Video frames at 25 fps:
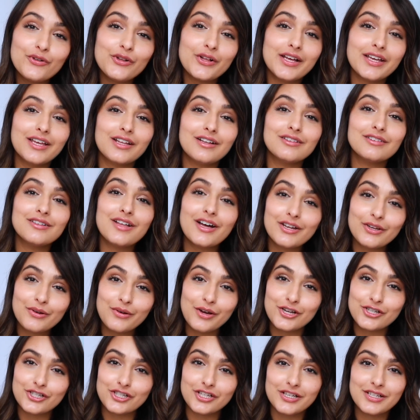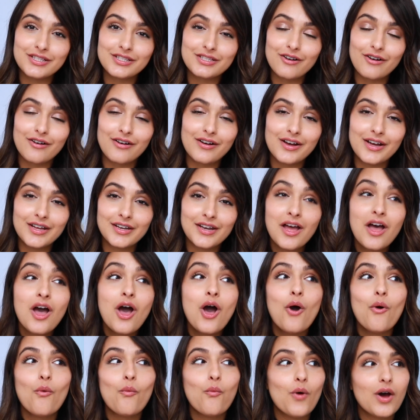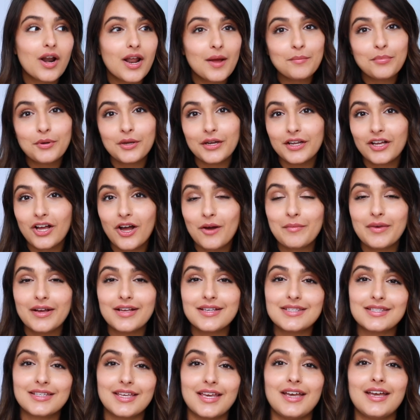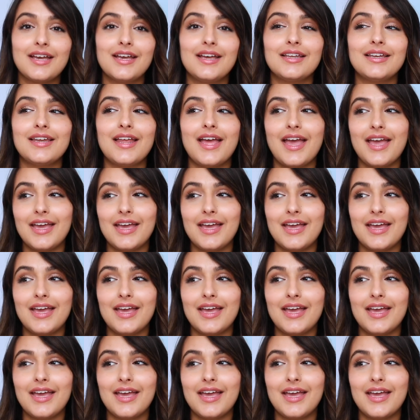I get a lot of questions on what I'm putting on my skin,